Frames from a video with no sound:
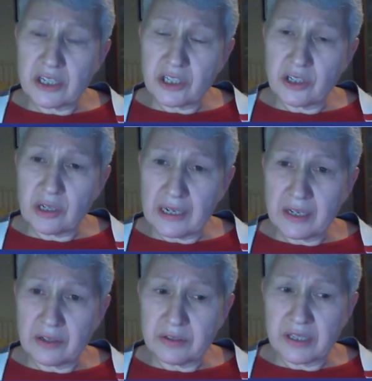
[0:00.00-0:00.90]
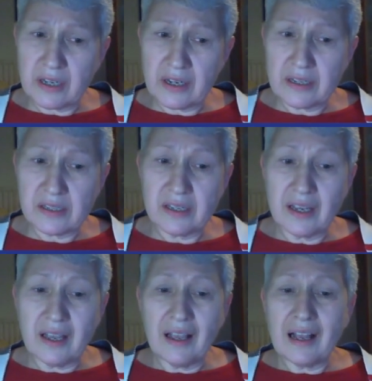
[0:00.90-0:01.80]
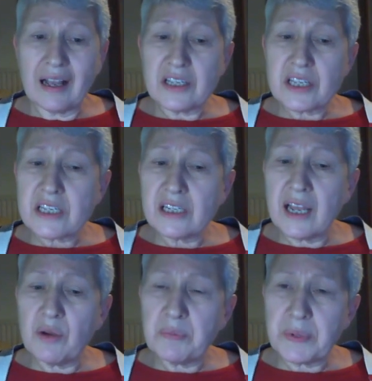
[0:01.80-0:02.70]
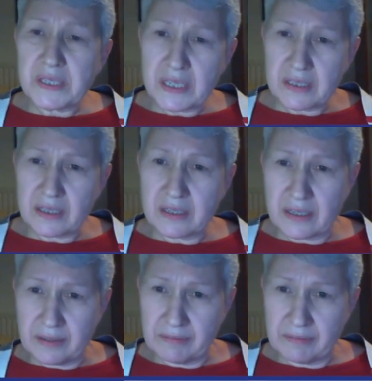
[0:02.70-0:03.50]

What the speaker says: to clinical signs, and slow and persistent,